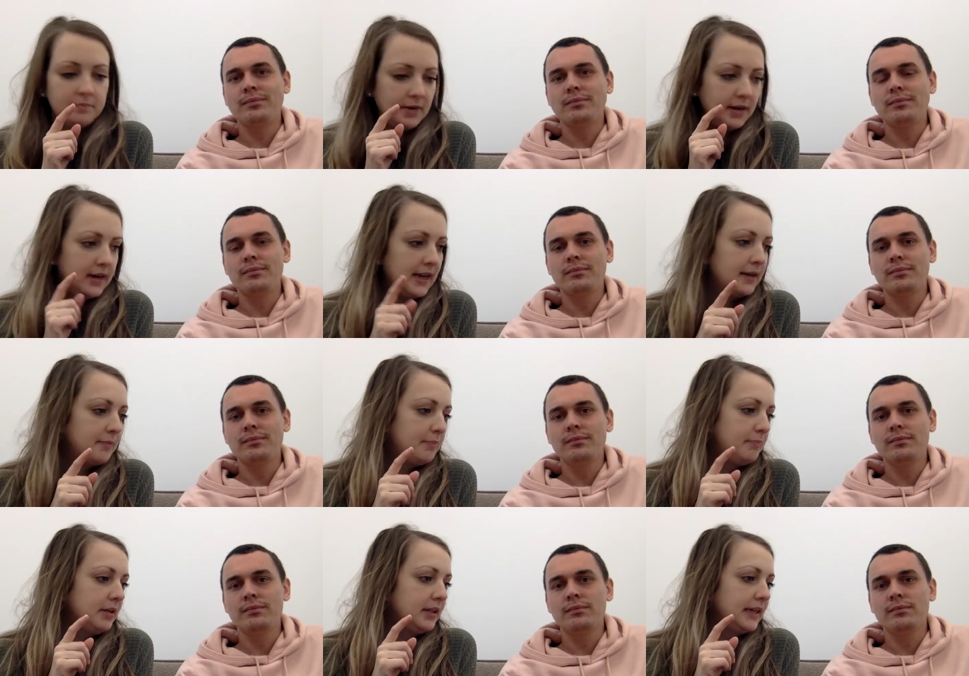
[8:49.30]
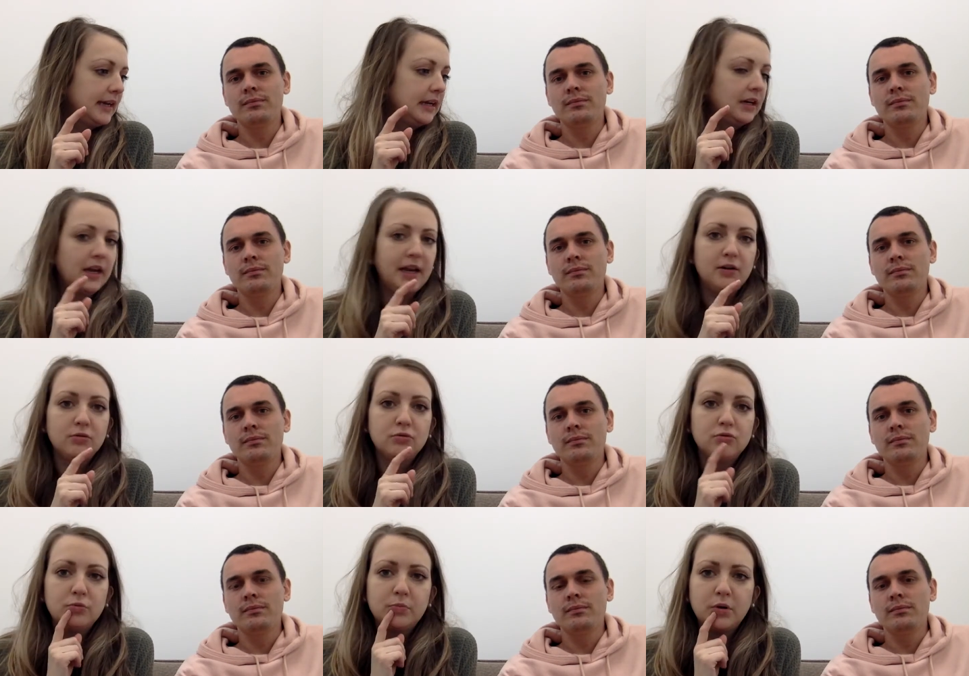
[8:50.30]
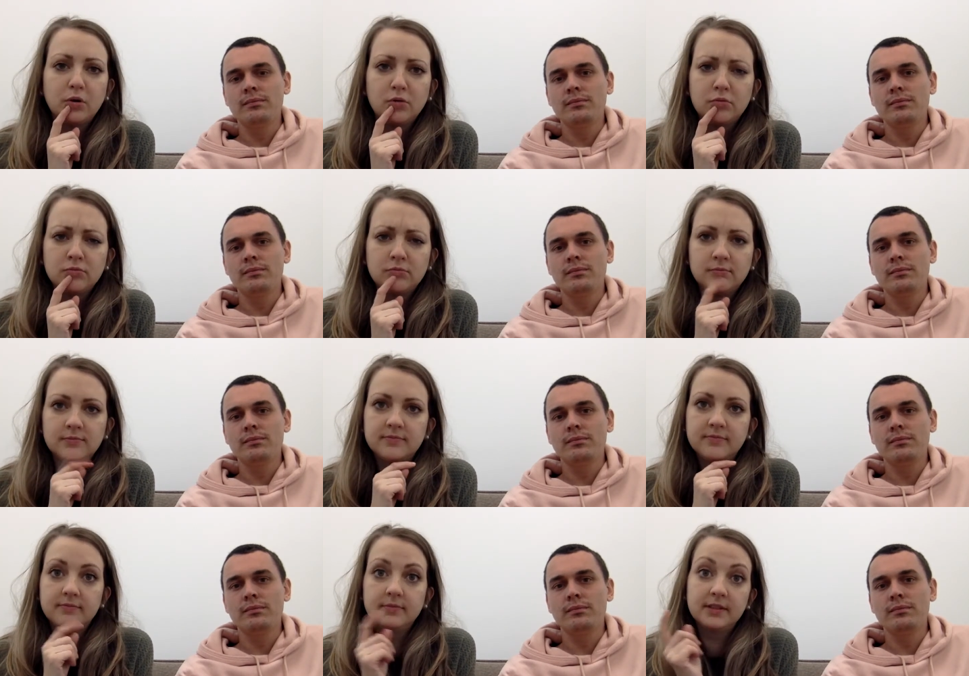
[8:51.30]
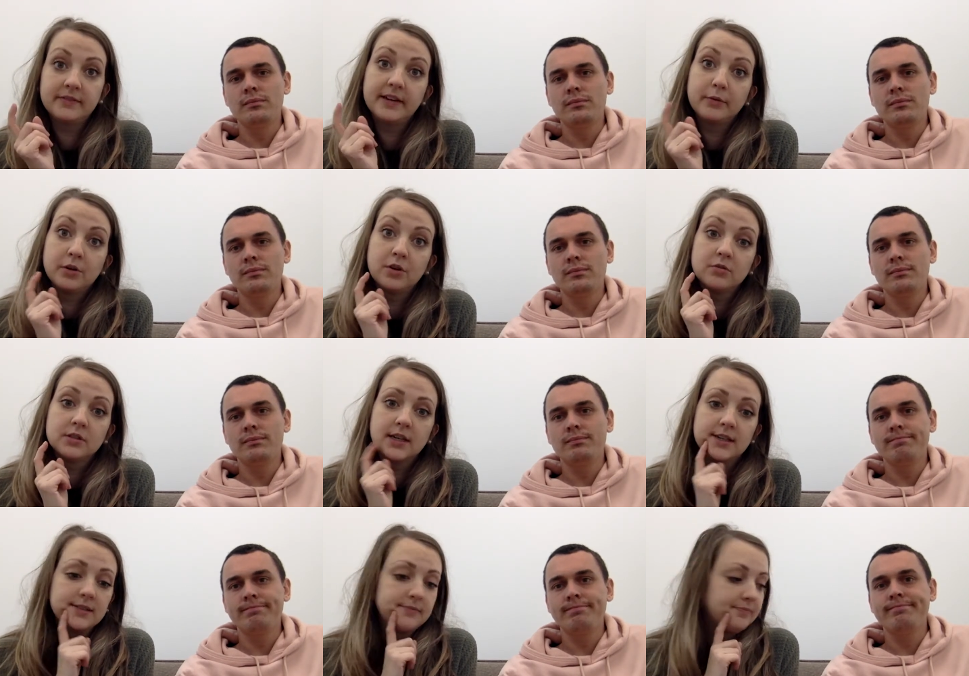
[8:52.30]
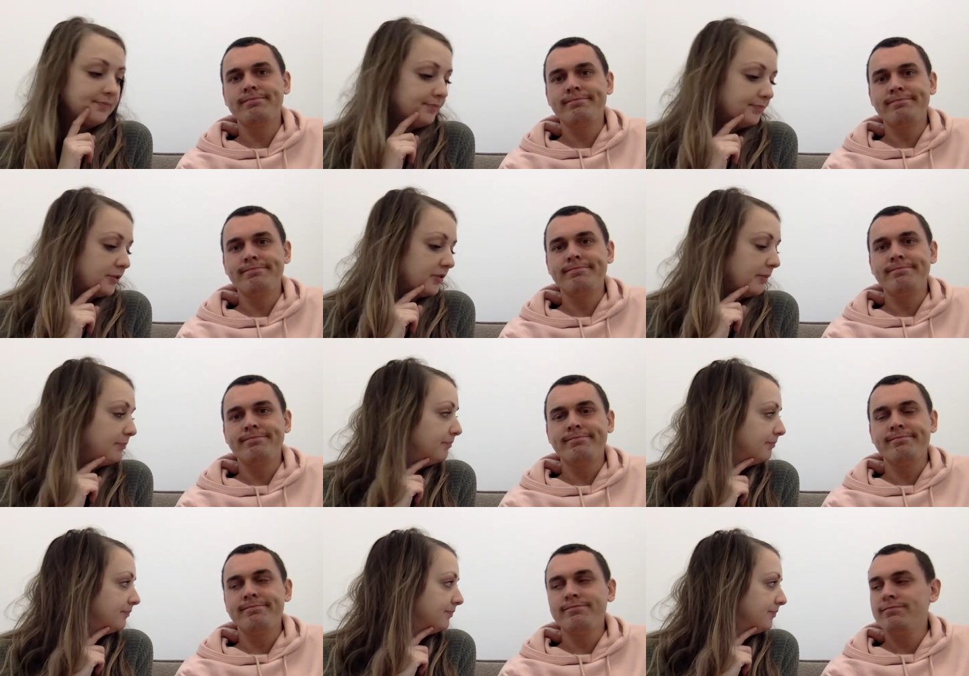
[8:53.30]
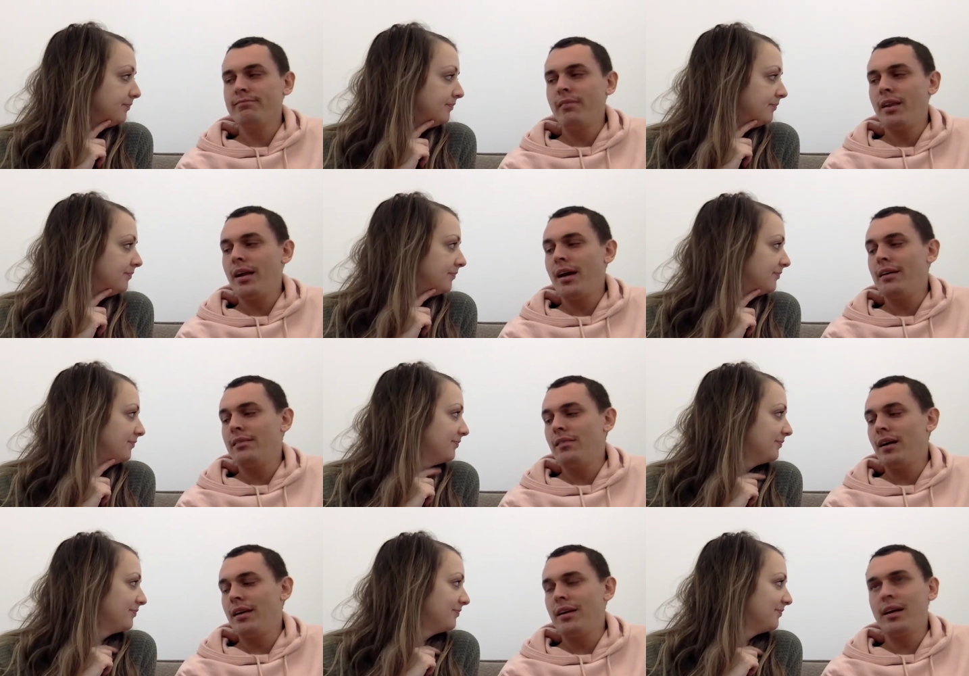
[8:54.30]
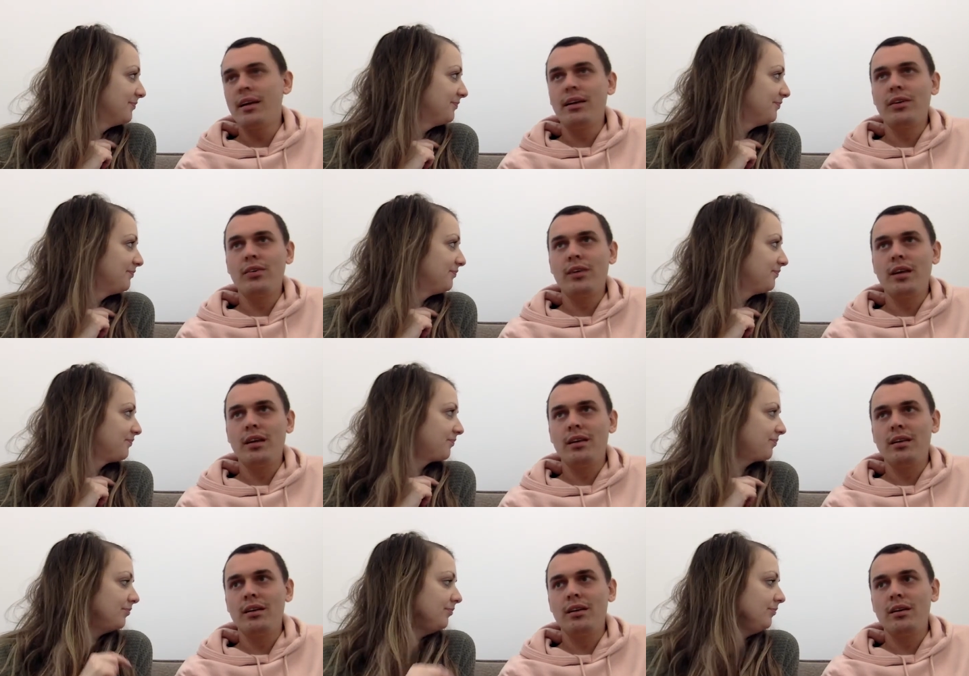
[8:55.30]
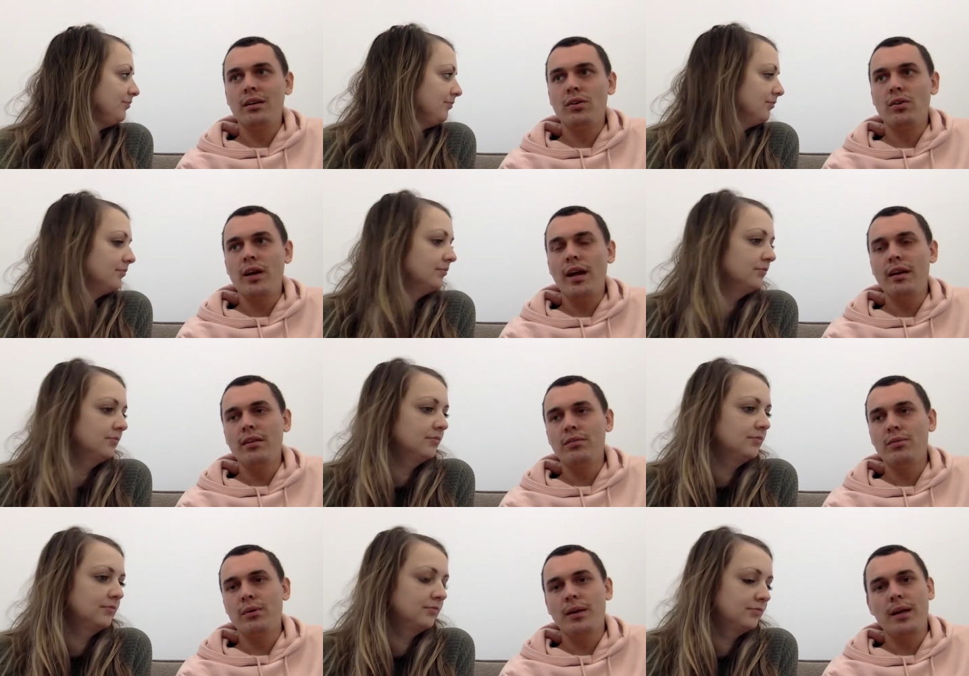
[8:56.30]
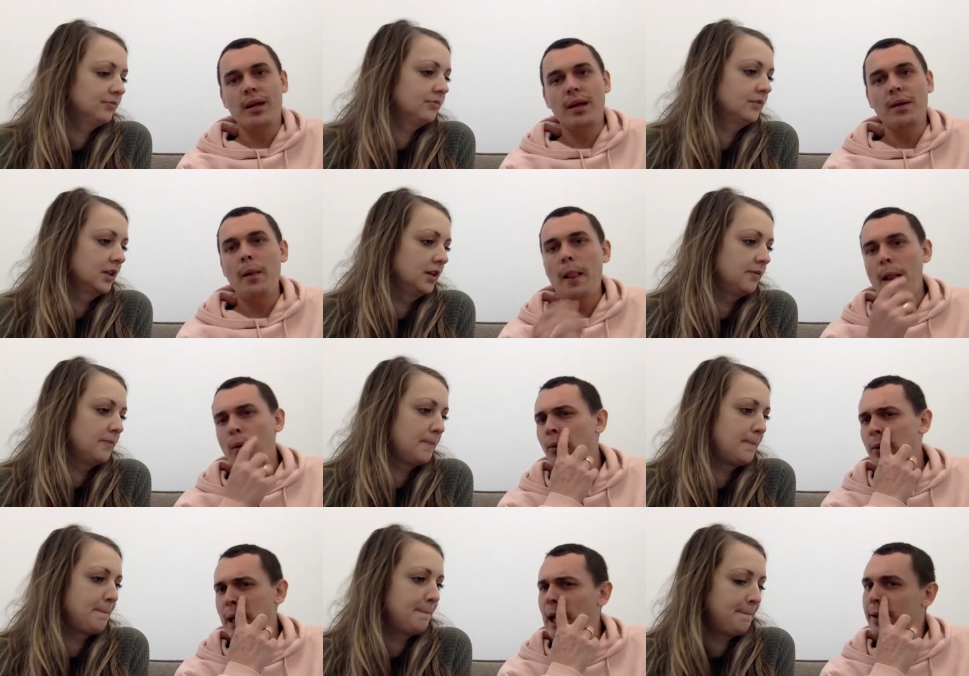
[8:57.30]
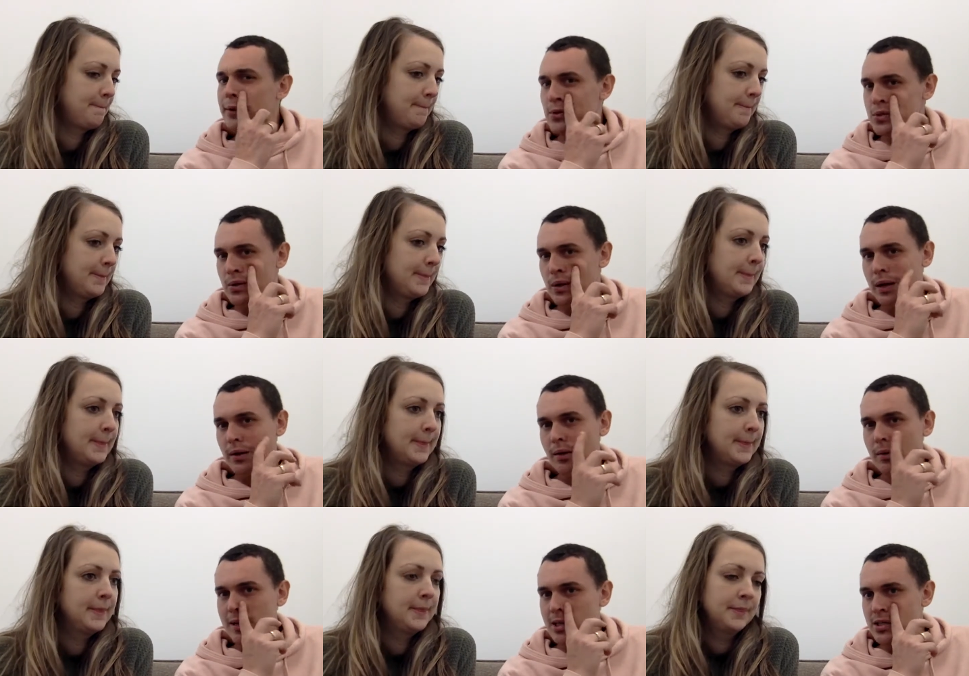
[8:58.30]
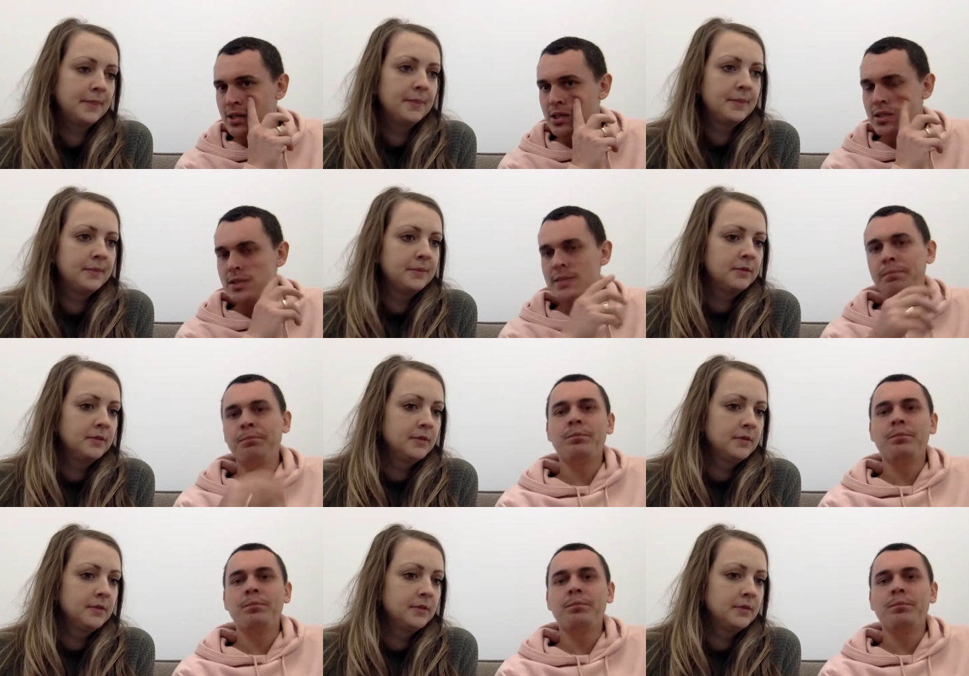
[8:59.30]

Speaker 1: I like building Lego Duplo. If anyone knows that, who's
Speaker 2: Yeah, I think I like doing anything creative where they where they use a lot of their imaginations.